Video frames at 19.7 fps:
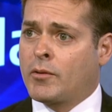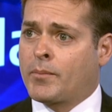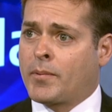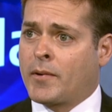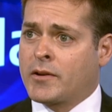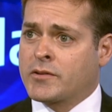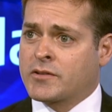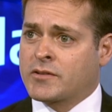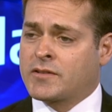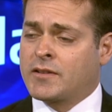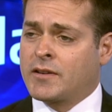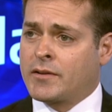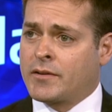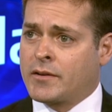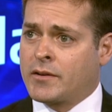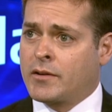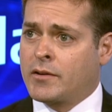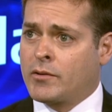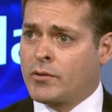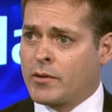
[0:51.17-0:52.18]
projects here
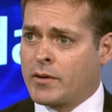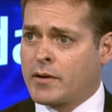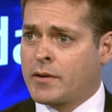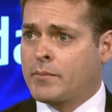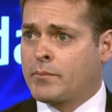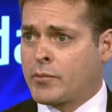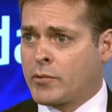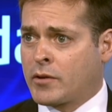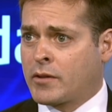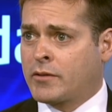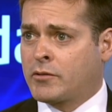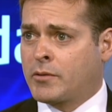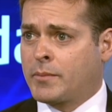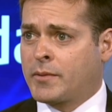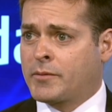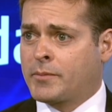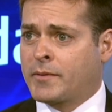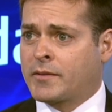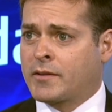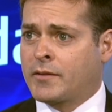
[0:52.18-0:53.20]
in New York, Brooklyn to
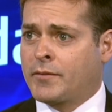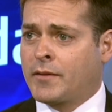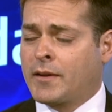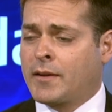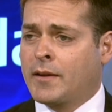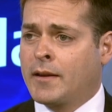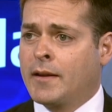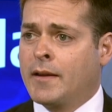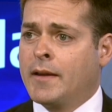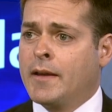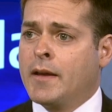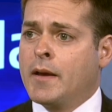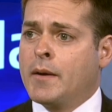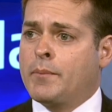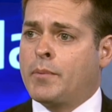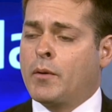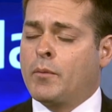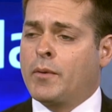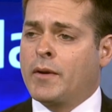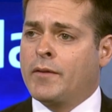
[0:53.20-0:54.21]
be specific,
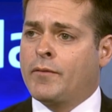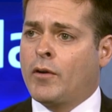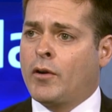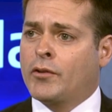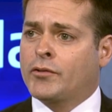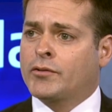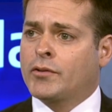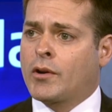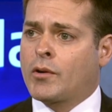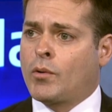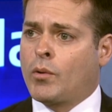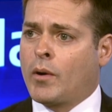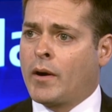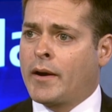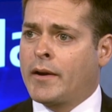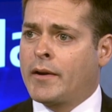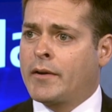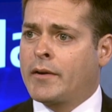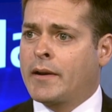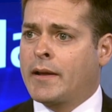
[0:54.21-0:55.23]
but we've also
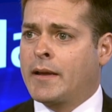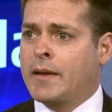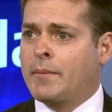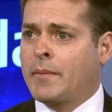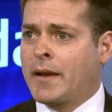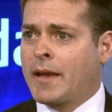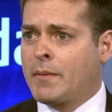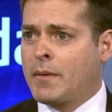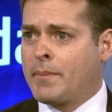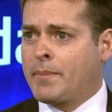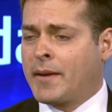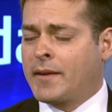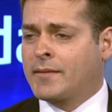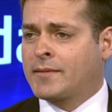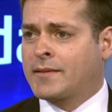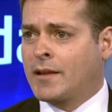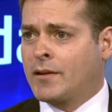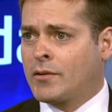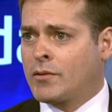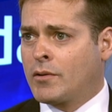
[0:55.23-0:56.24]
acquired a
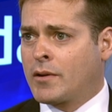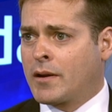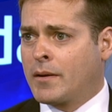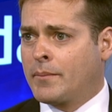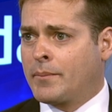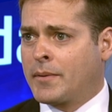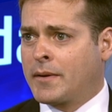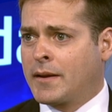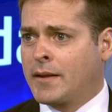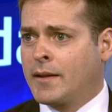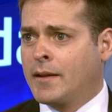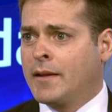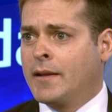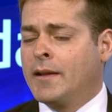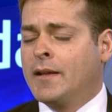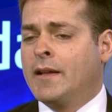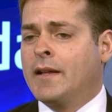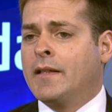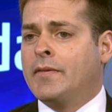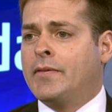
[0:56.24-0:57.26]
Miami-based telco company
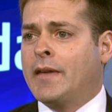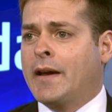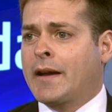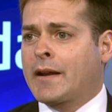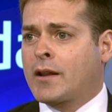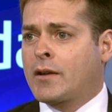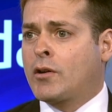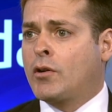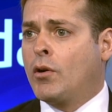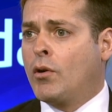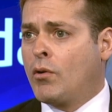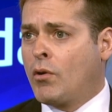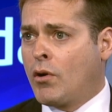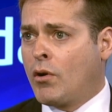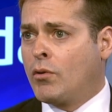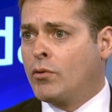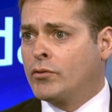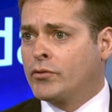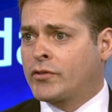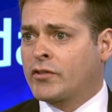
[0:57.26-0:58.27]
that
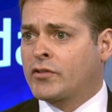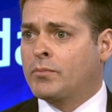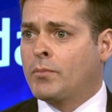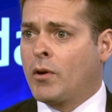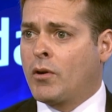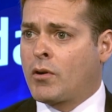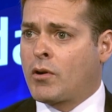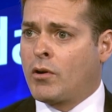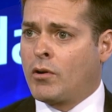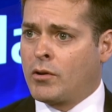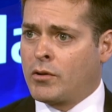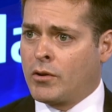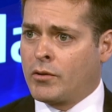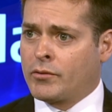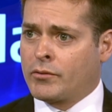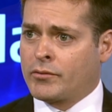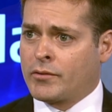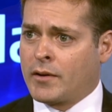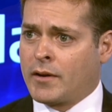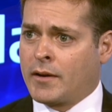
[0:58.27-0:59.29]
co-owns a small
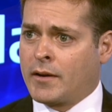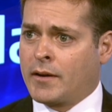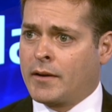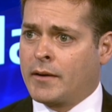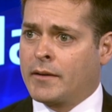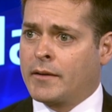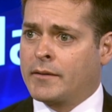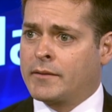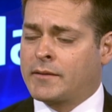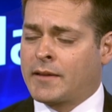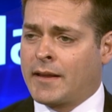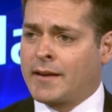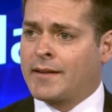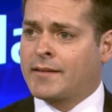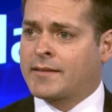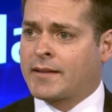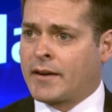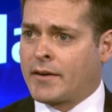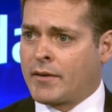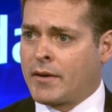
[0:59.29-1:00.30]
colo data
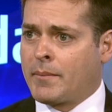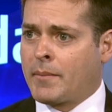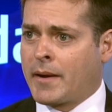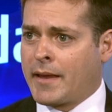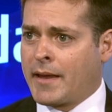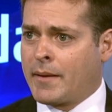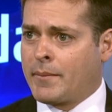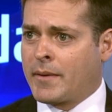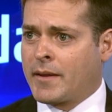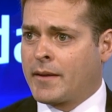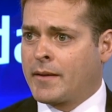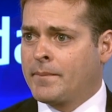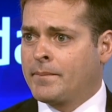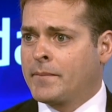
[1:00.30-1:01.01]
center in Miami.